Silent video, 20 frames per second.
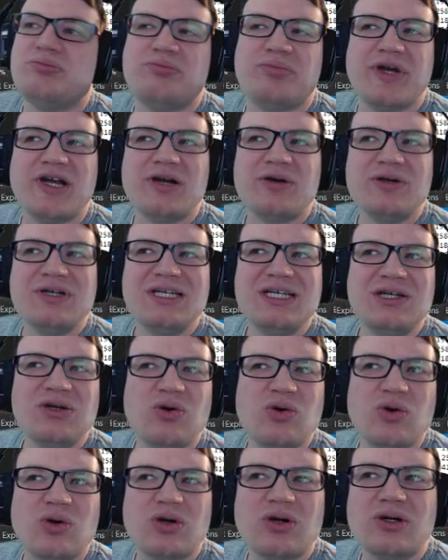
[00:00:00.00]
Barry
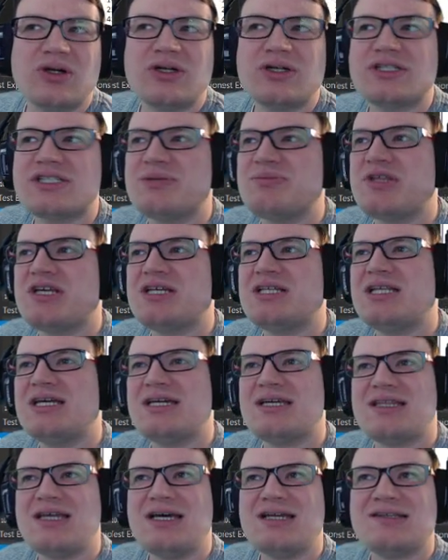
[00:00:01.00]
or something
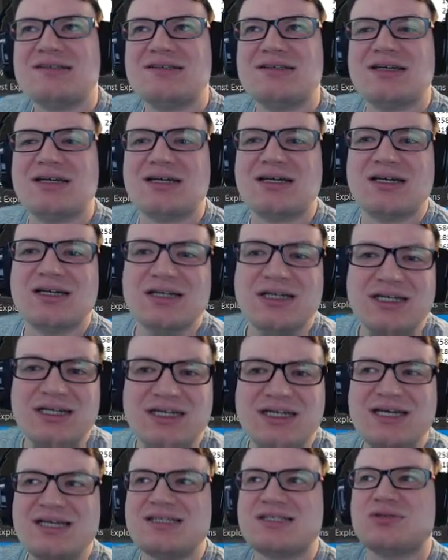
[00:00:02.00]
like that, gonna
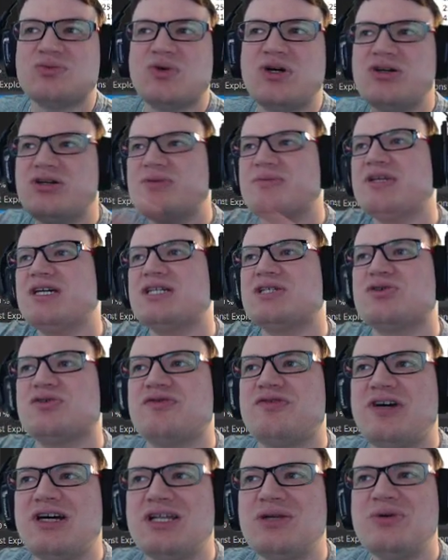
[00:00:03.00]
guess, welcome, thanks for
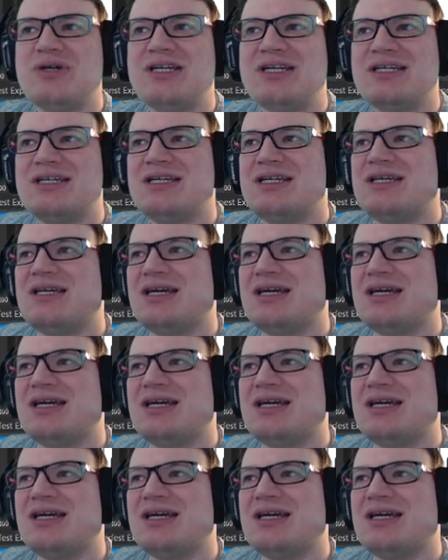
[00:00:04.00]
following.